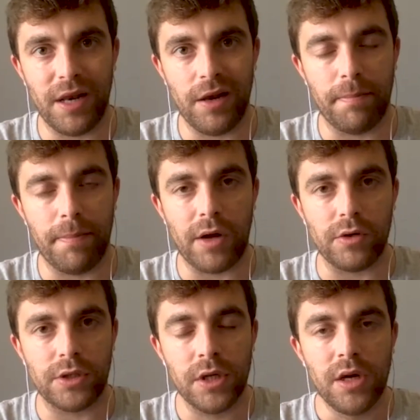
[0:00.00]
million
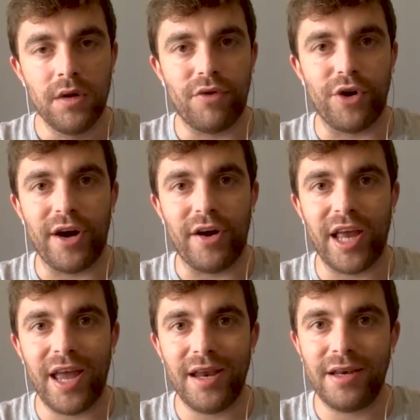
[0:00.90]
for Harry
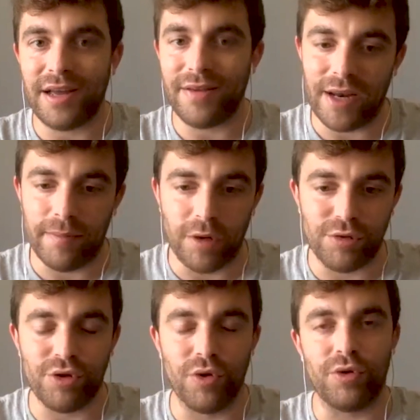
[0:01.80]
Kane, available
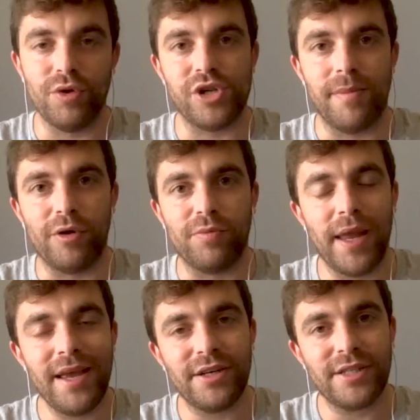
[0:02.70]
to talk also about
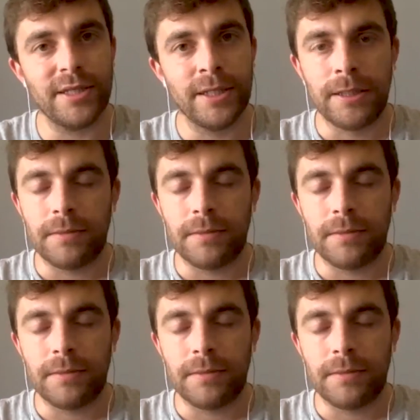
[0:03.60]
players.